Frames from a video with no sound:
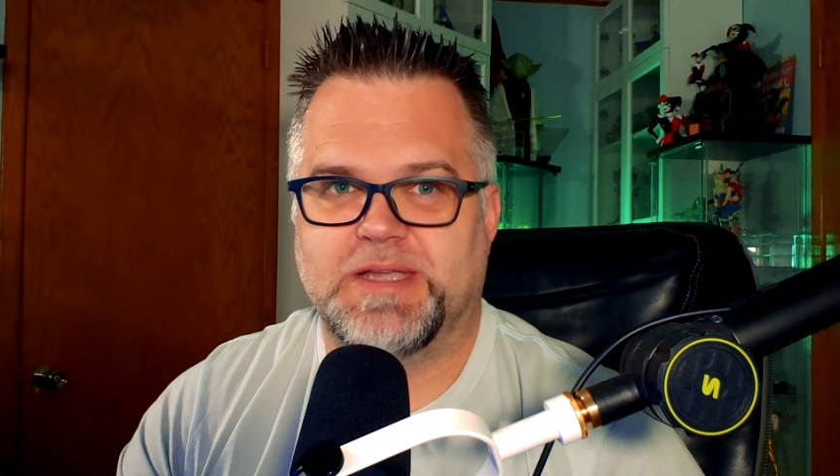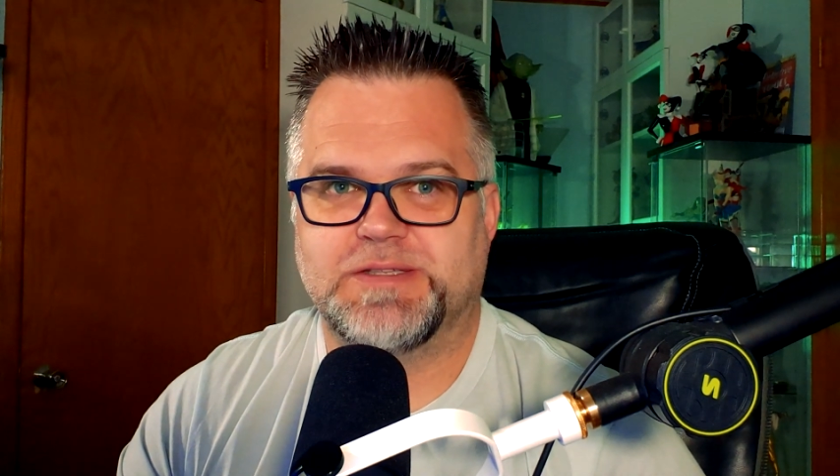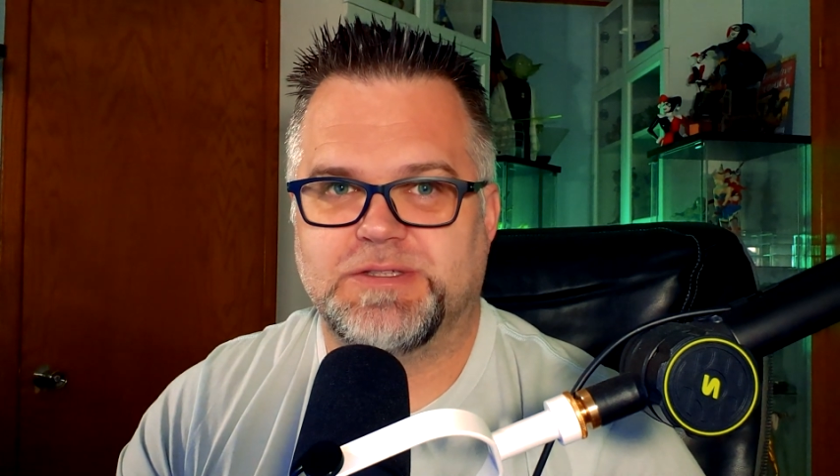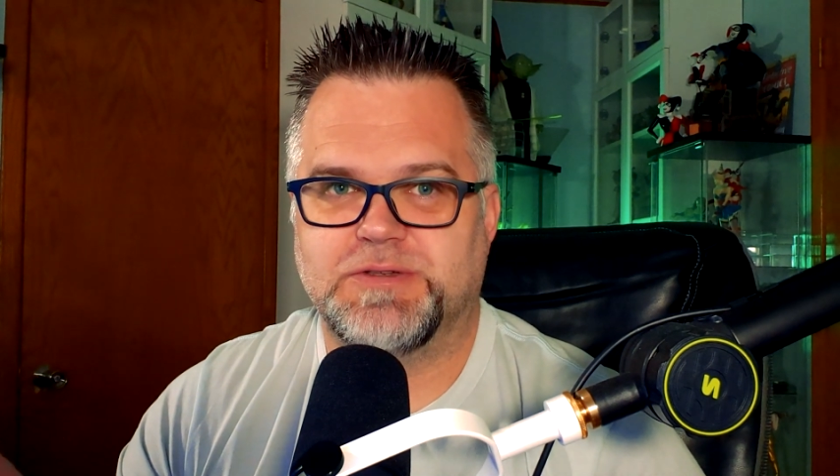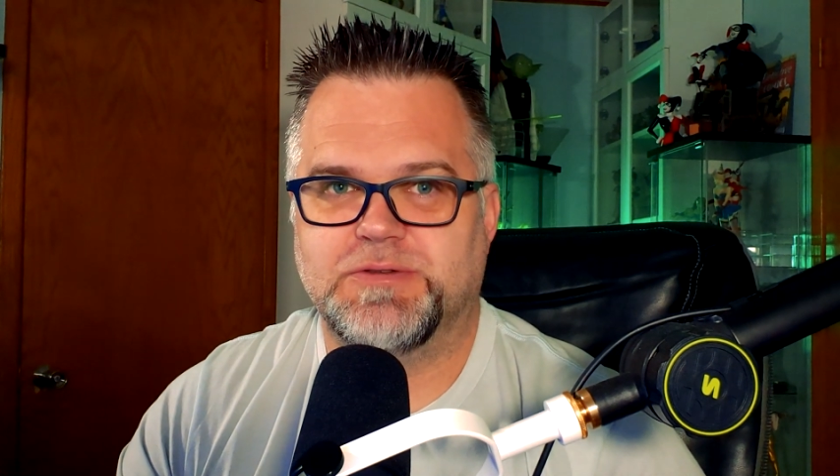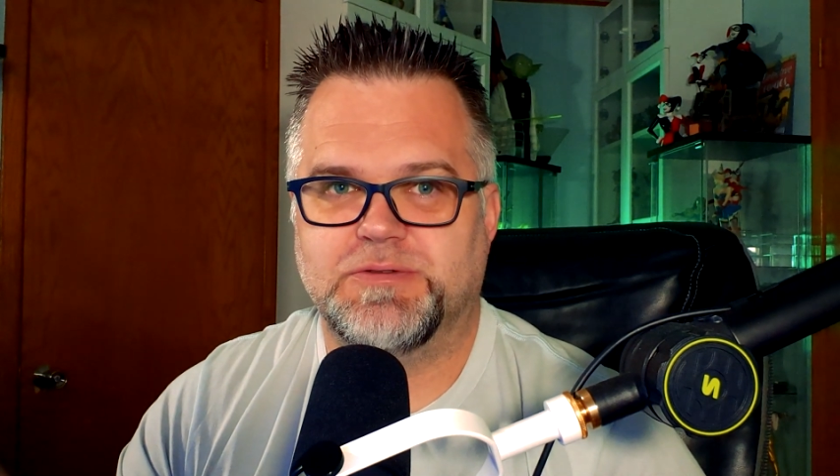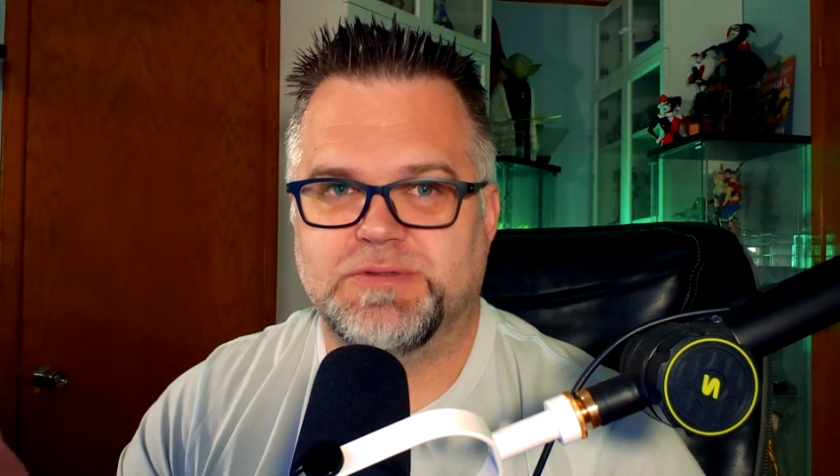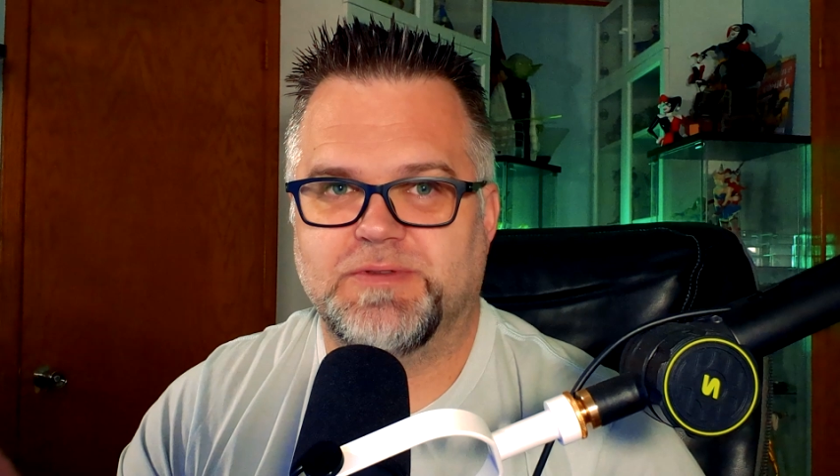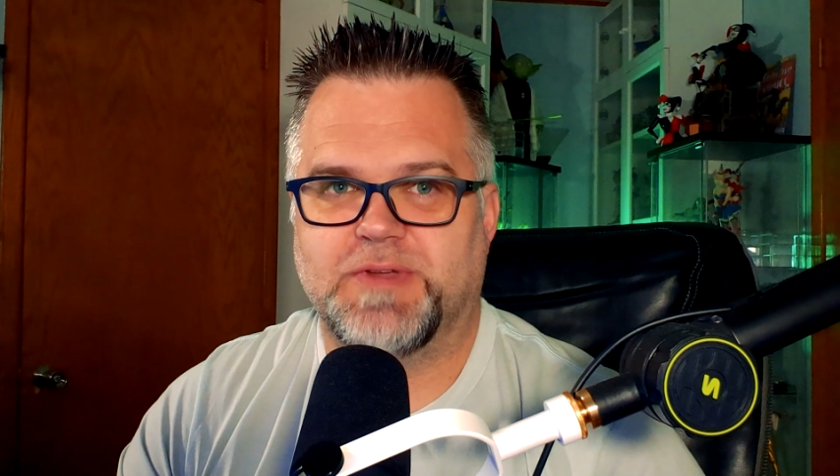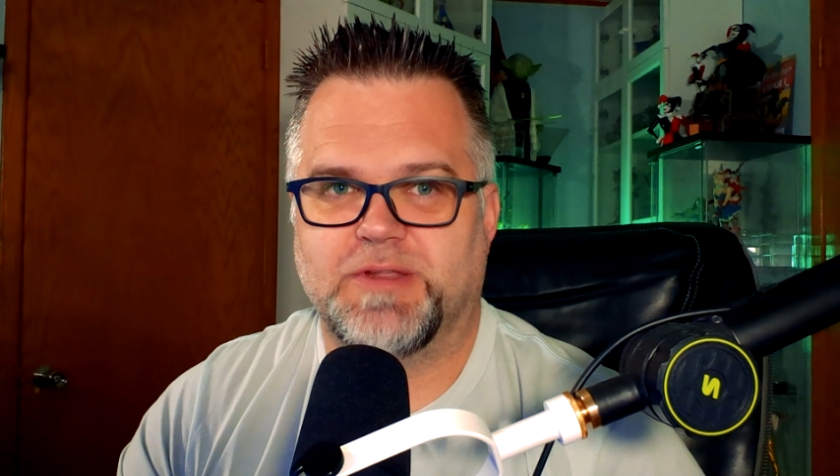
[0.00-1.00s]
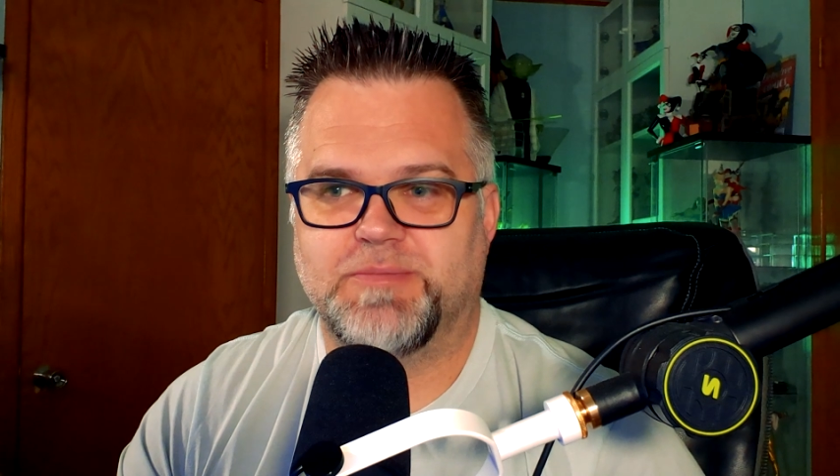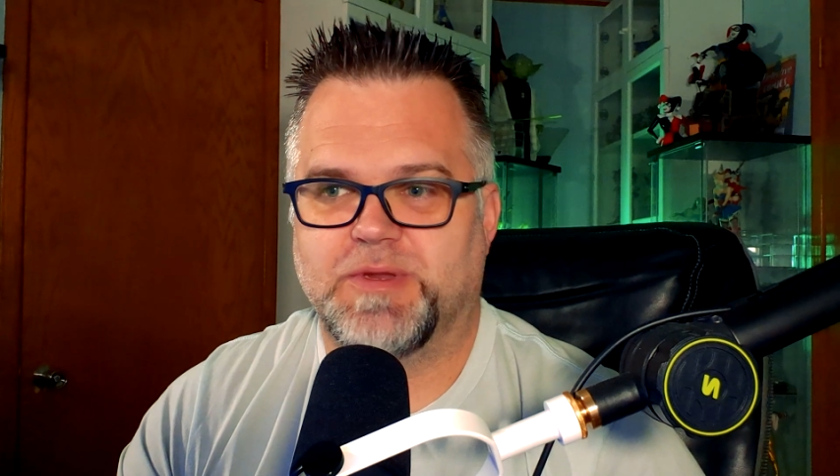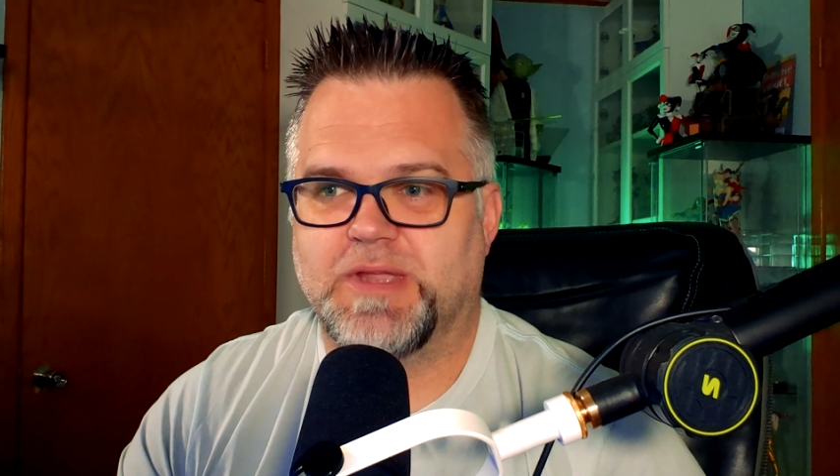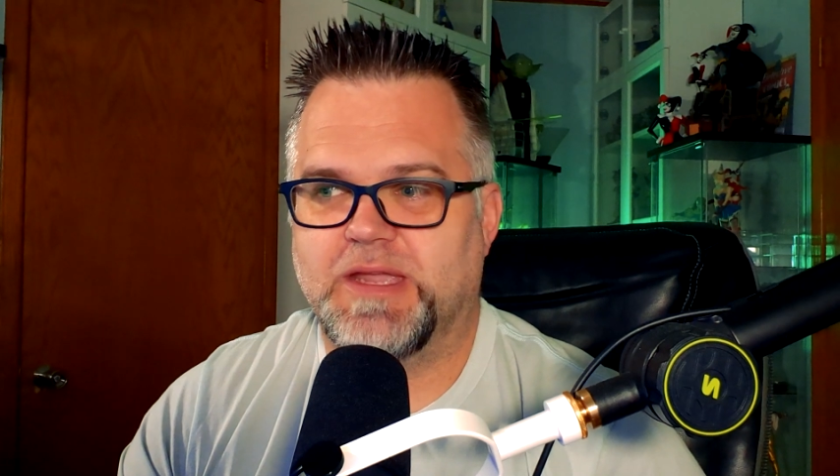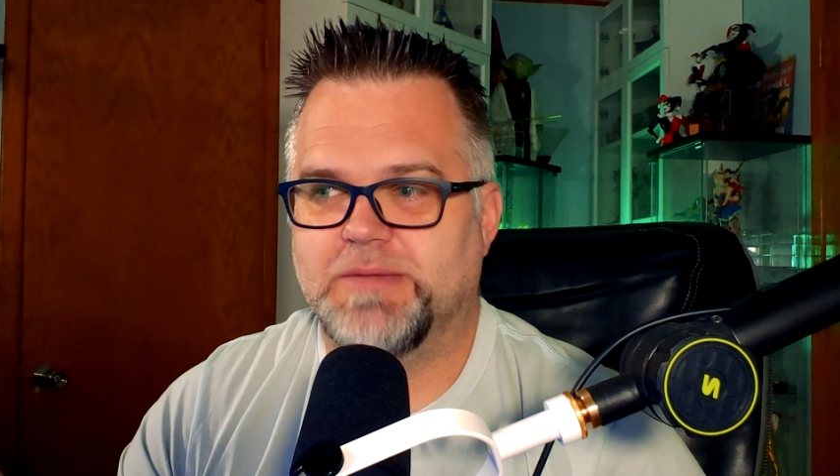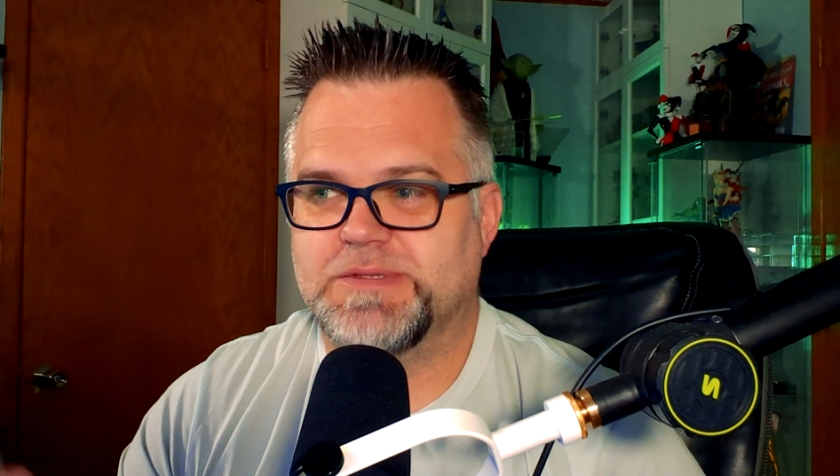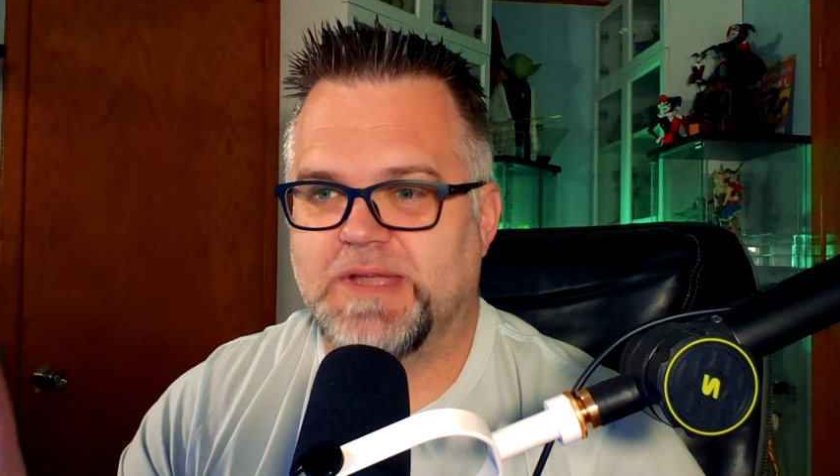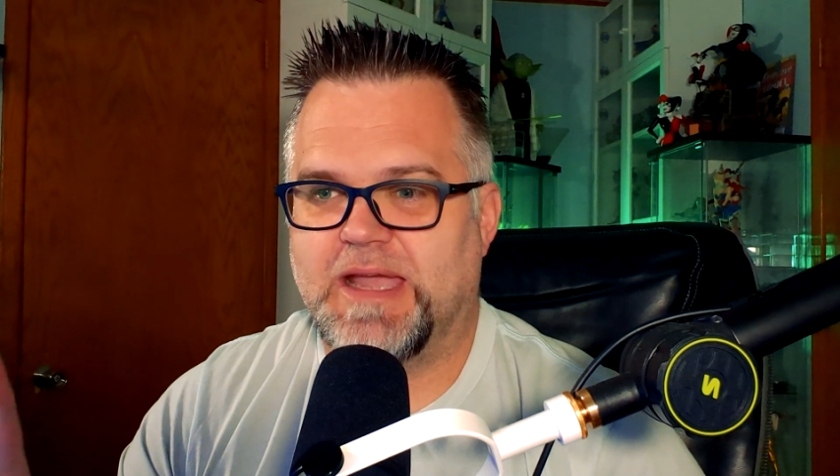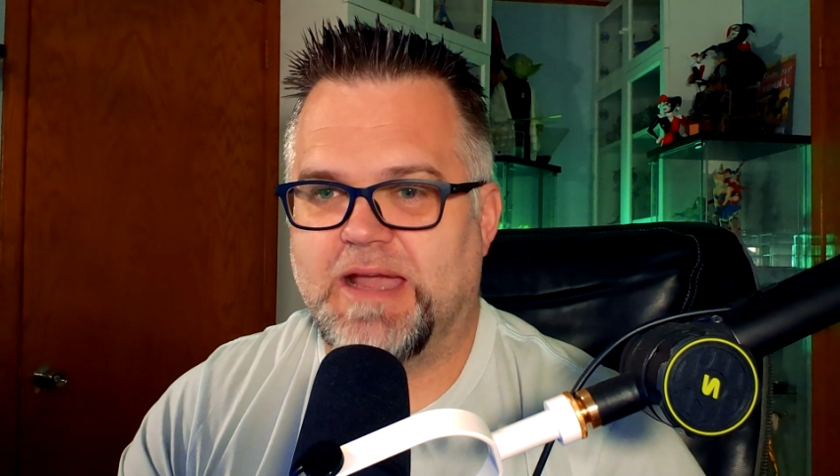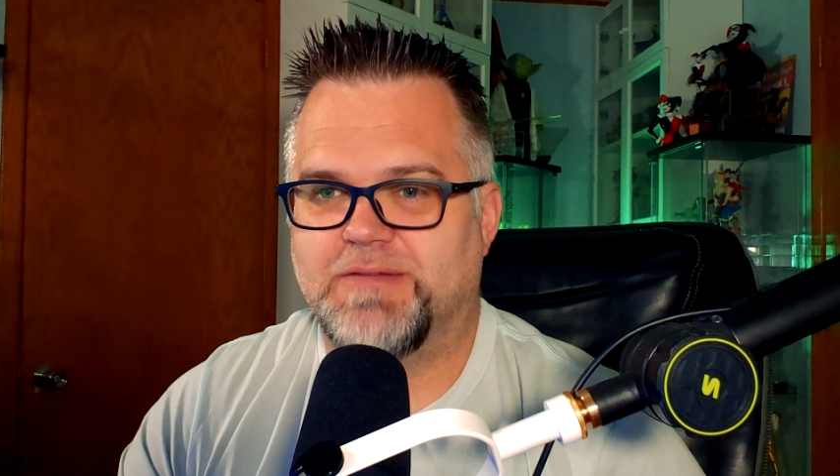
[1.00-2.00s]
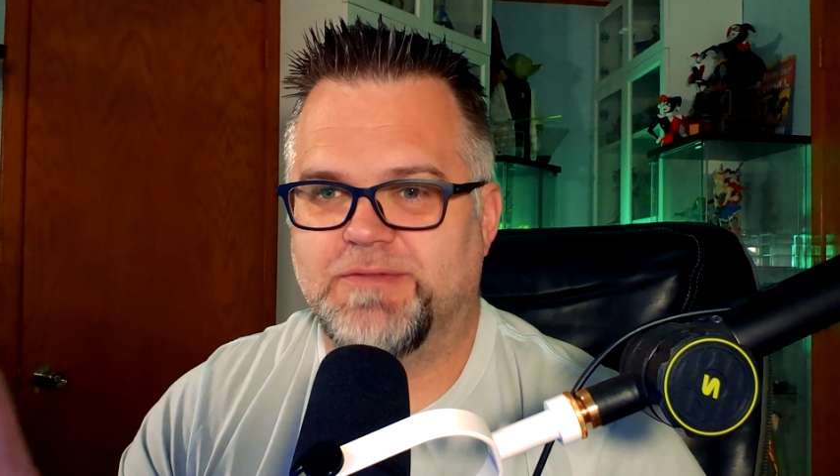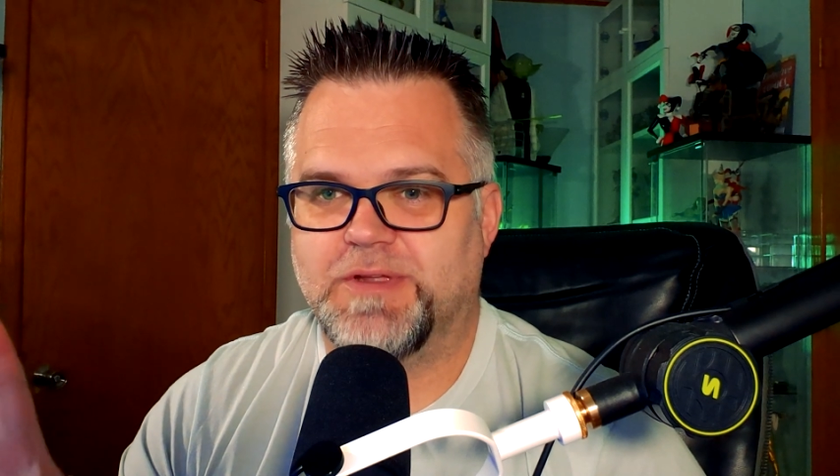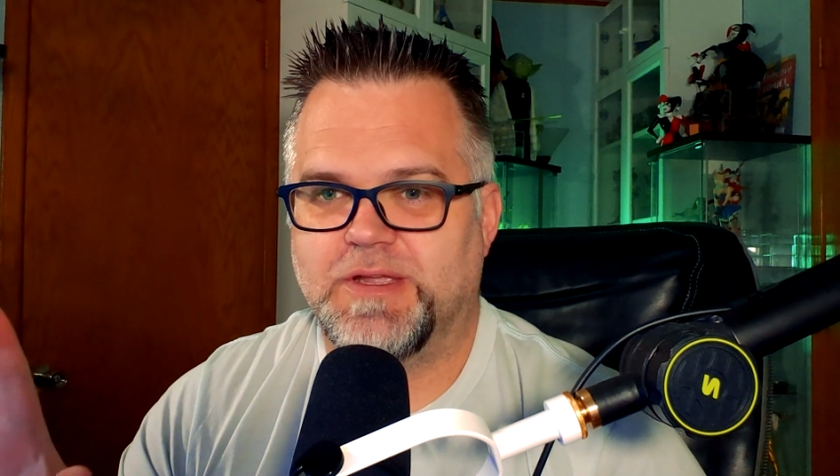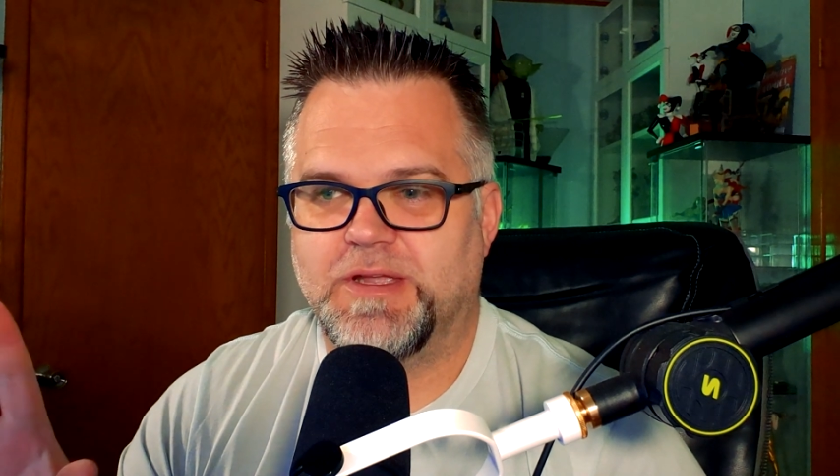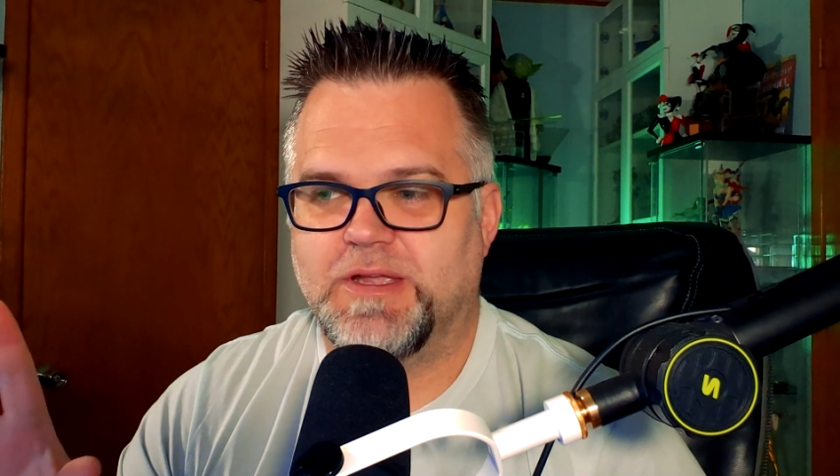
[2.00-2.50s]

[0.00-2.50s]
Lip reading: as you develop your game to have